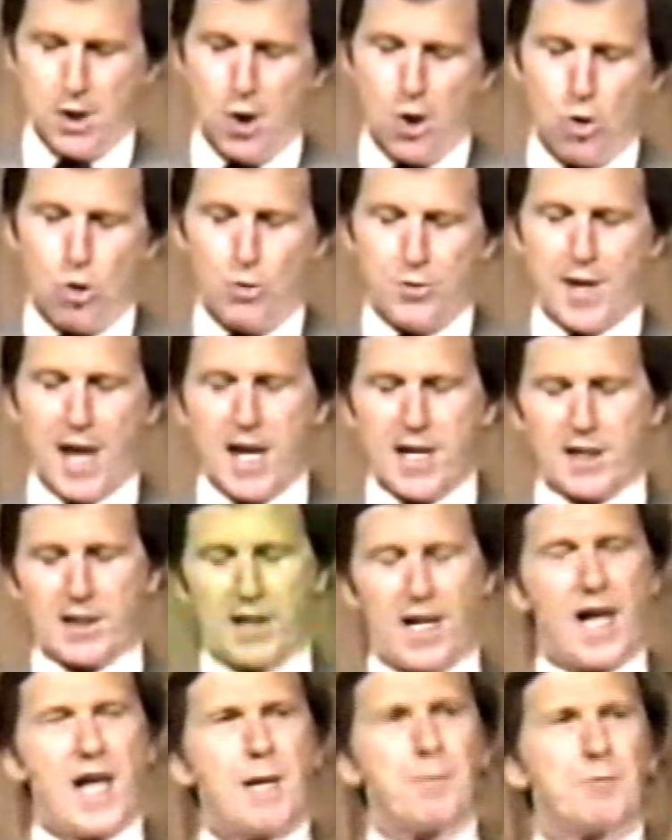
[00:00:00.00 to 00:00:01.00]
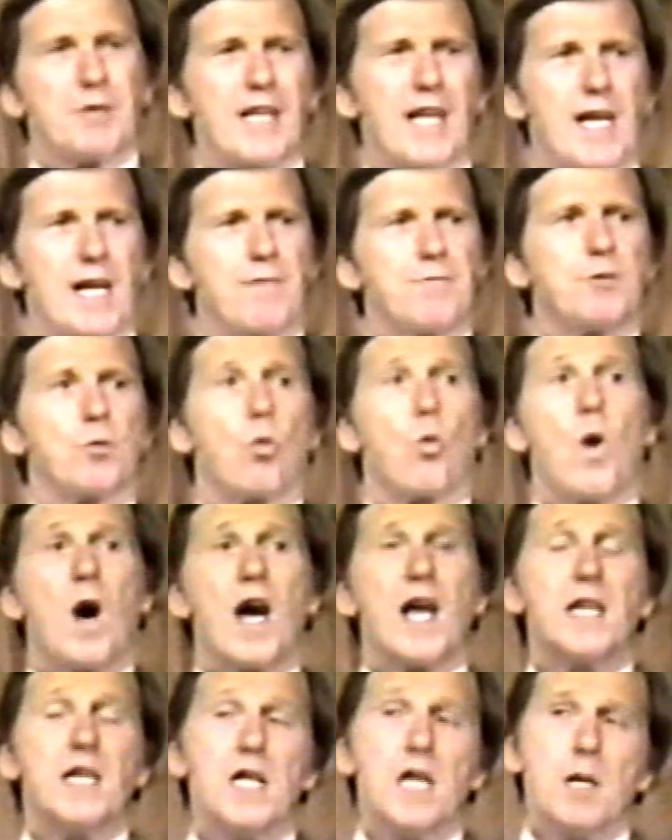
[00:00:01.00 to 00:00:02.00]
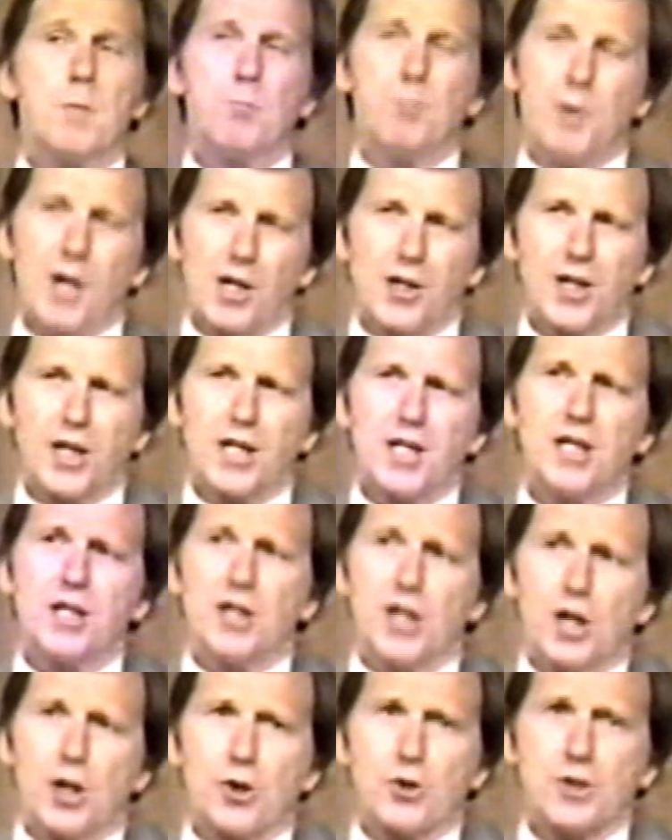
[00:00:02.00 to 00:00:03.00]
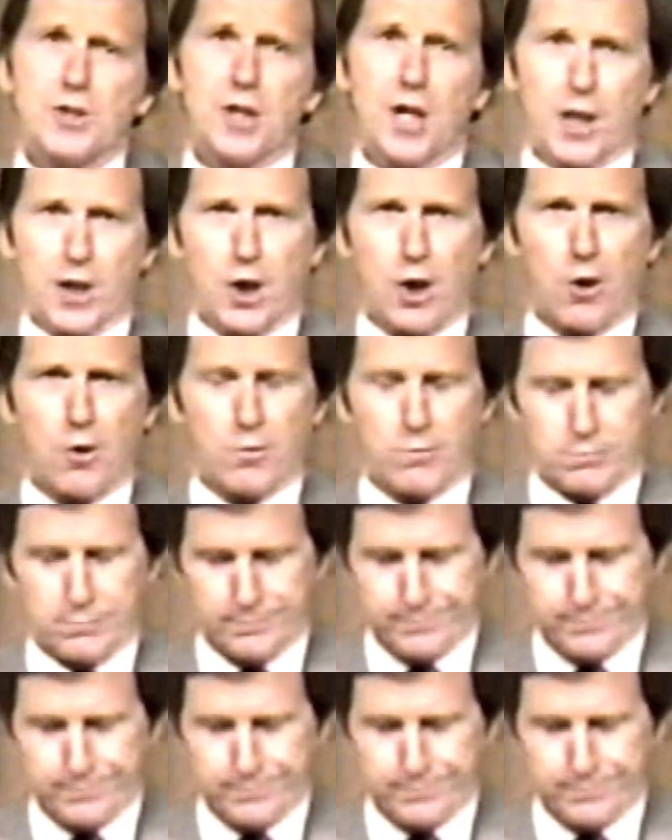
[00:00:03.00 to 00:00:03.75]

who they claimed lived 1 million years ago.